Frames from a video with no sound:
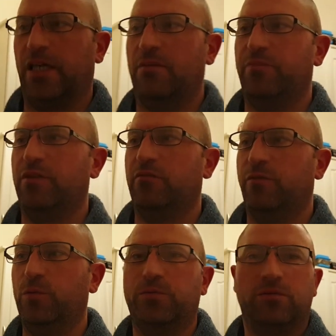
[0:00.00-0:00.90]
camping
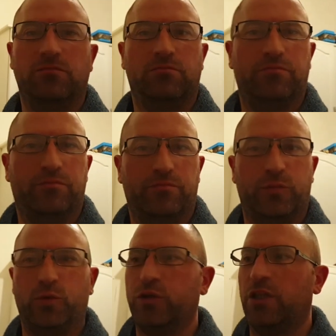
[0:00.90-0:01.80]
folding
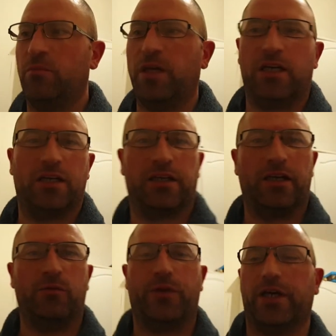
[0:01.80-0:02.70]
toasty maker
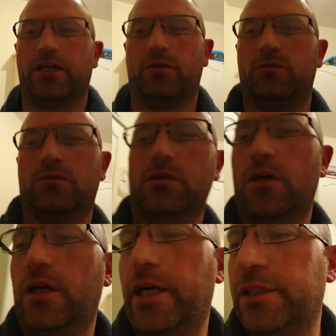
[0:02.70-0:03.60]
grill thing I got
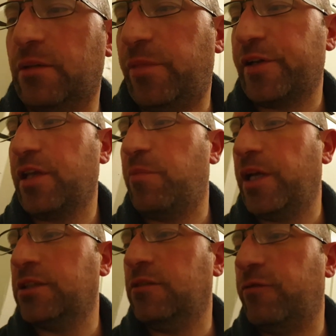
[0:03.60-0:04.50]
as a birthday
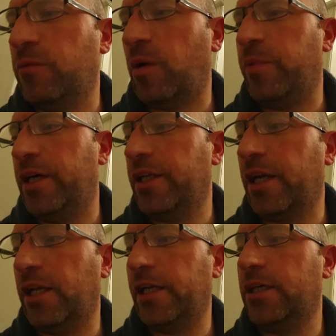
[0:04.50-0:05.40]
present from my
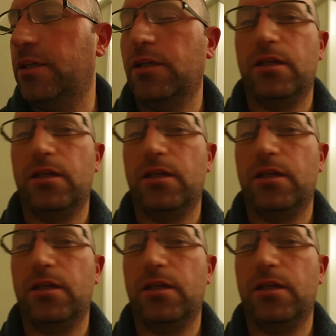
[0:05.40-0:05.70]
partner